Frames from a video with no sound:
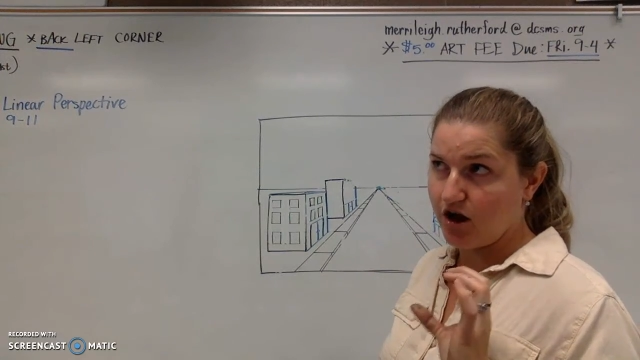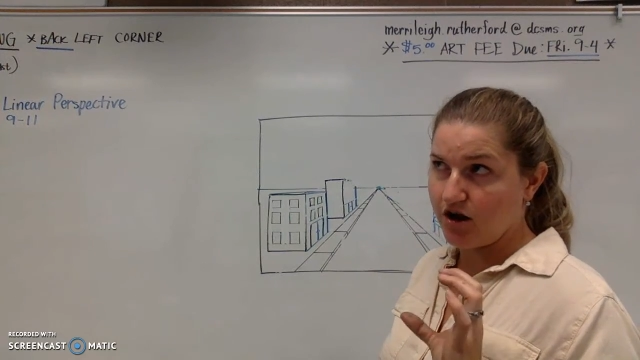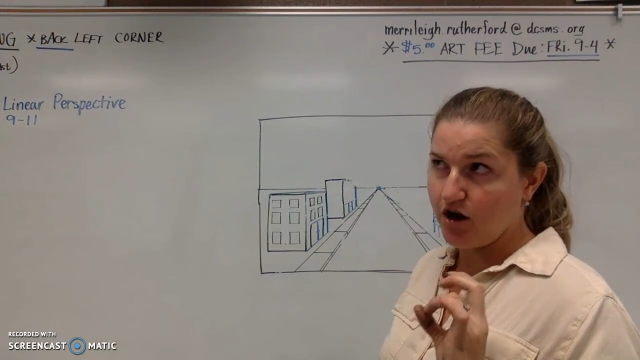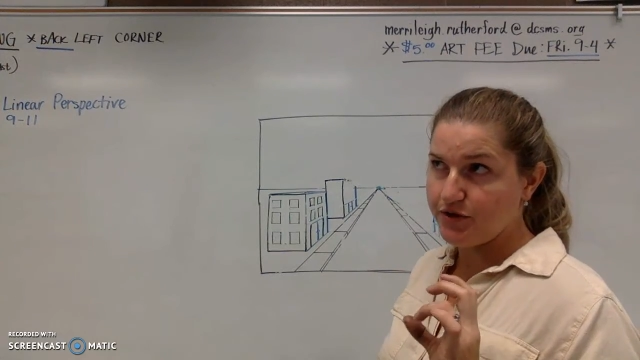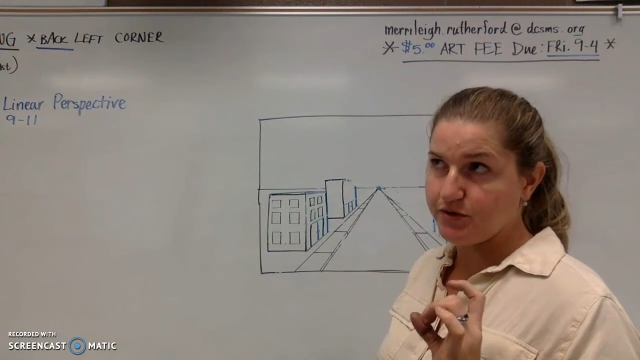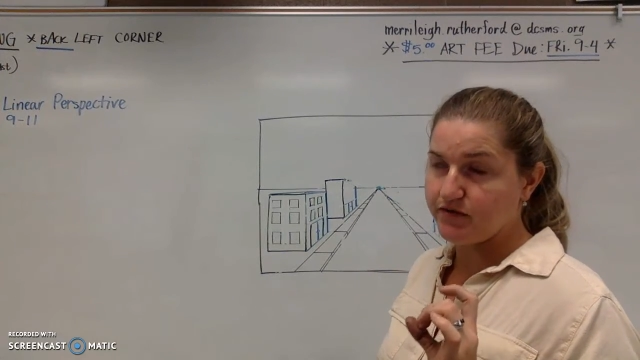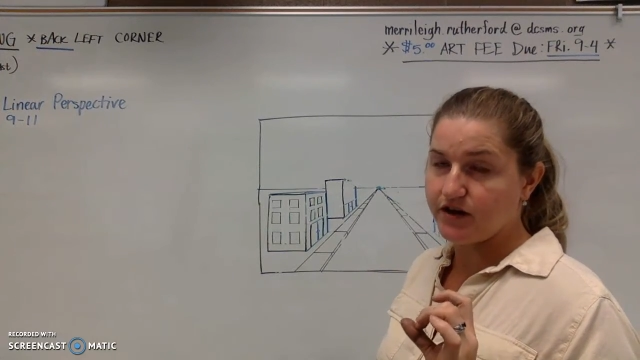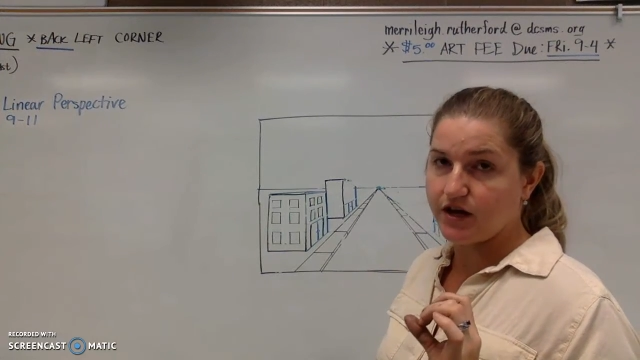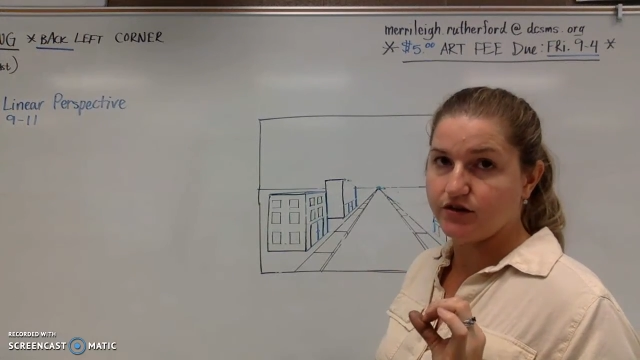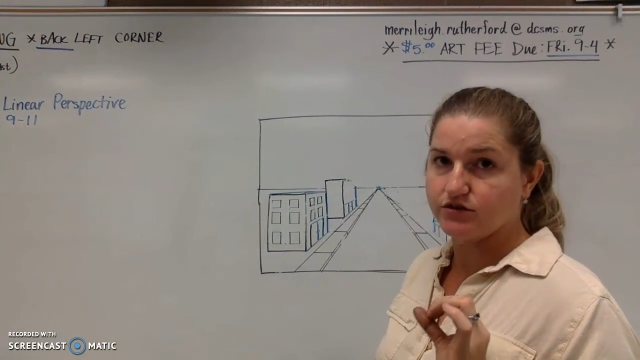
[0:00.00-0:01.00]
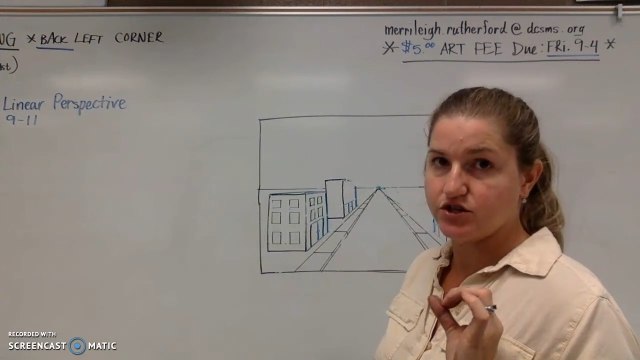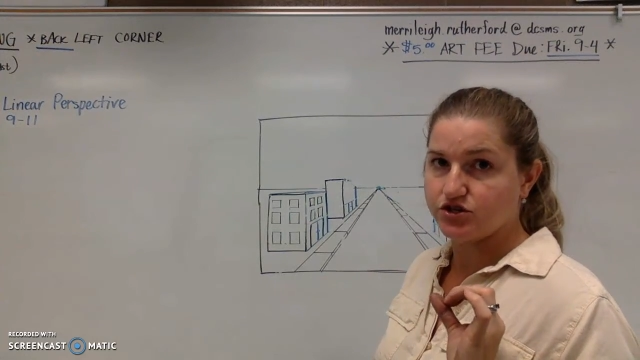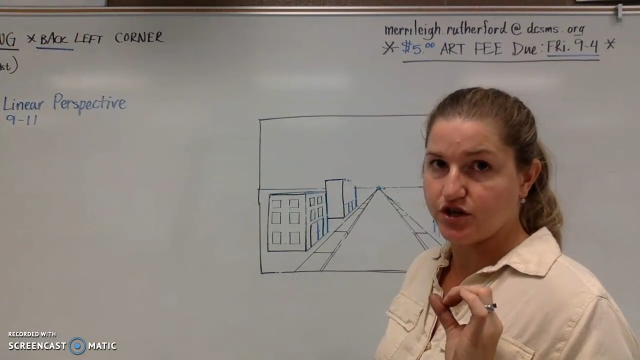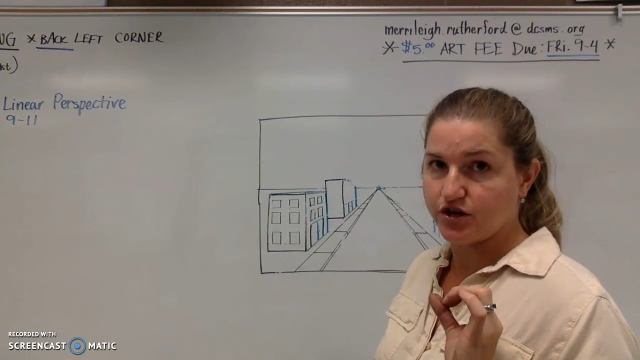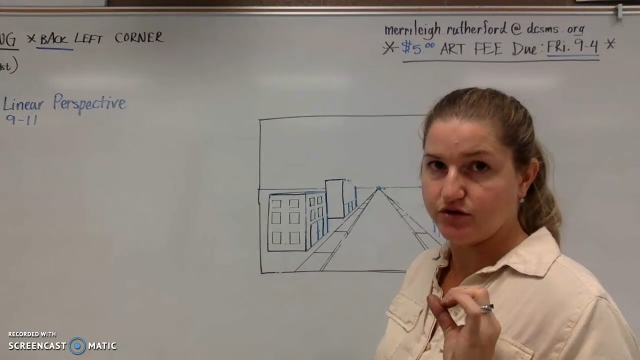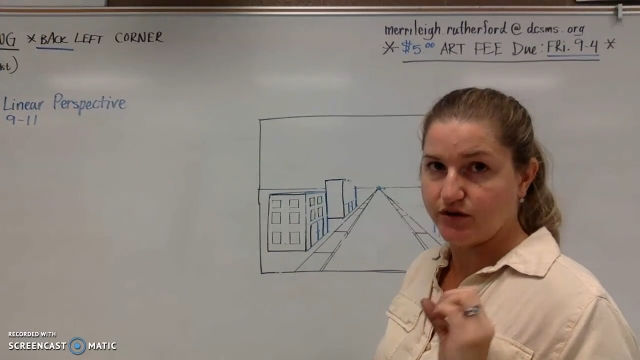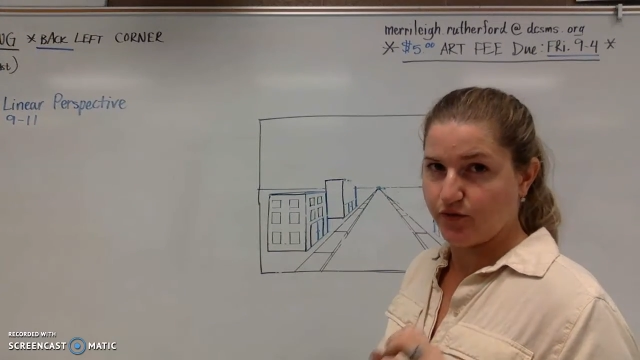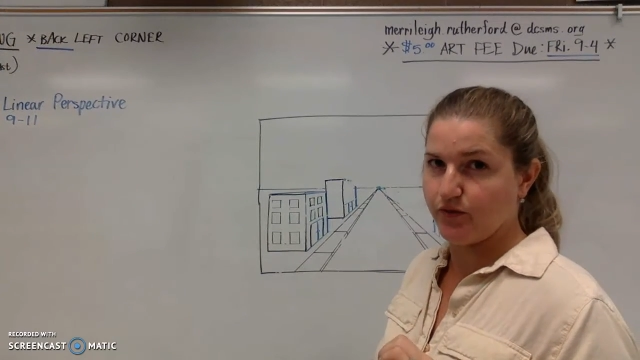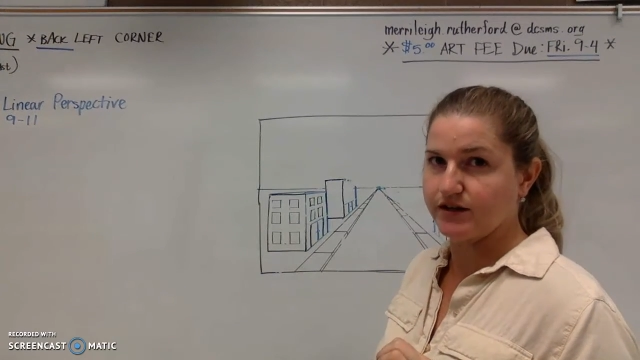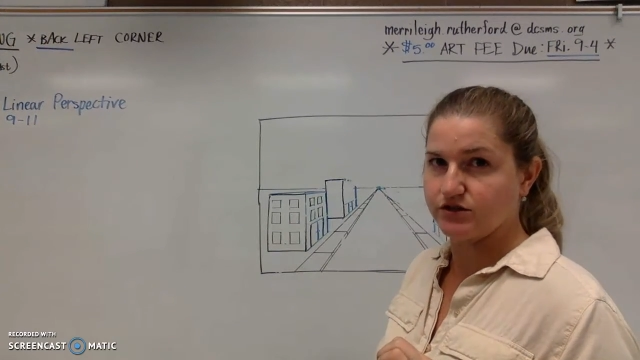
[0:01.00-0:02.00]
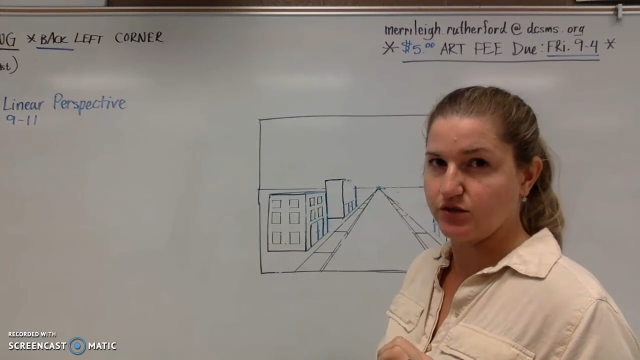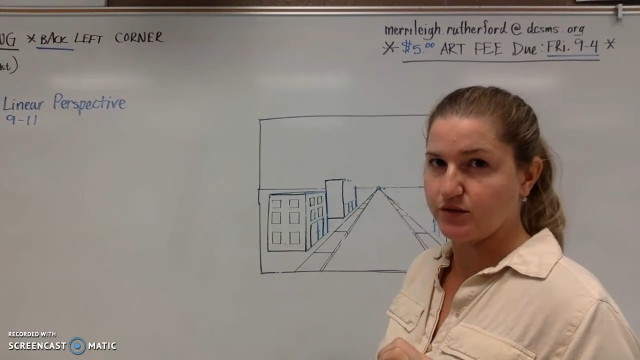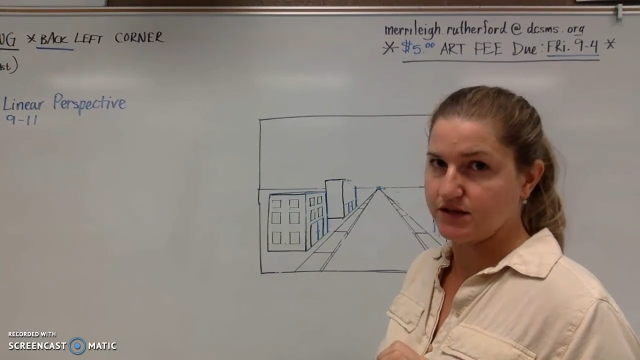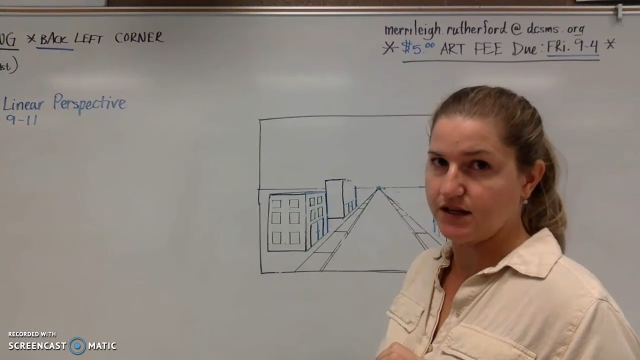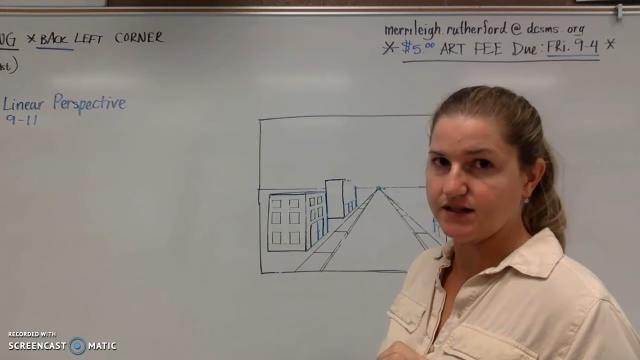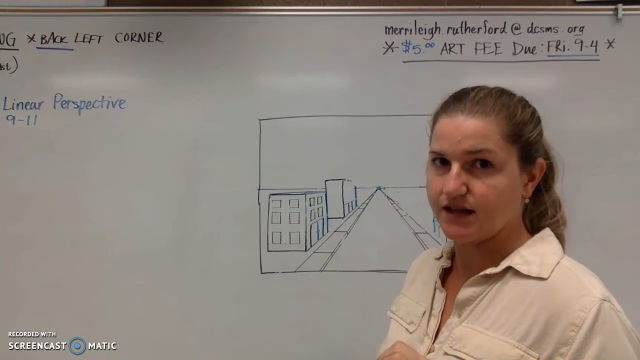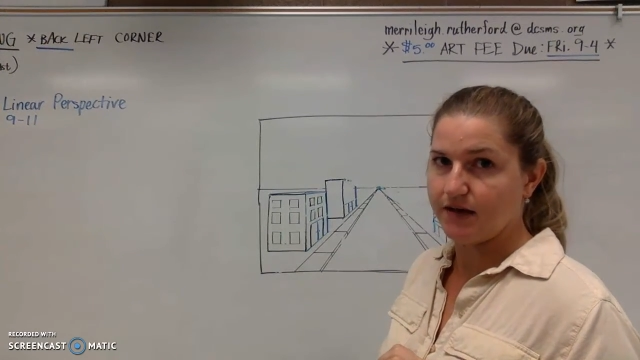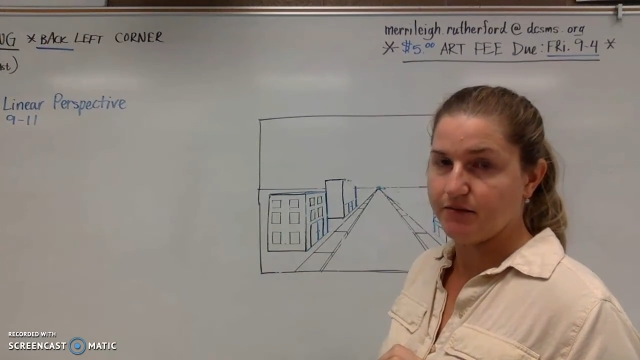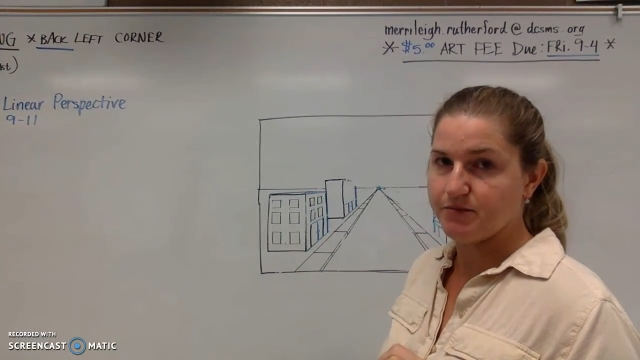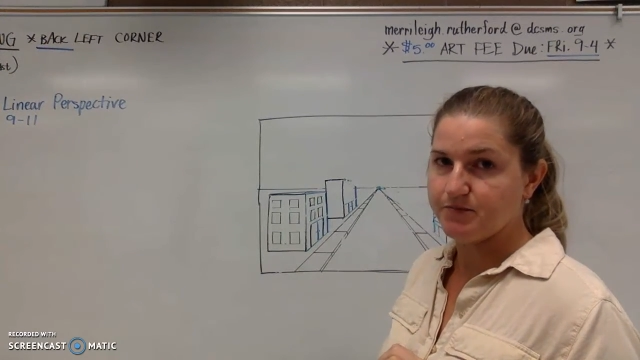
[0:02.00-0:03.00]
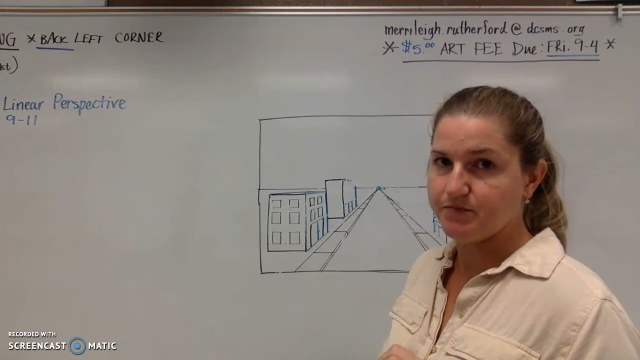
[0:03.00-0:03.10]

all 3 videos, they show different ways to do a cityscape.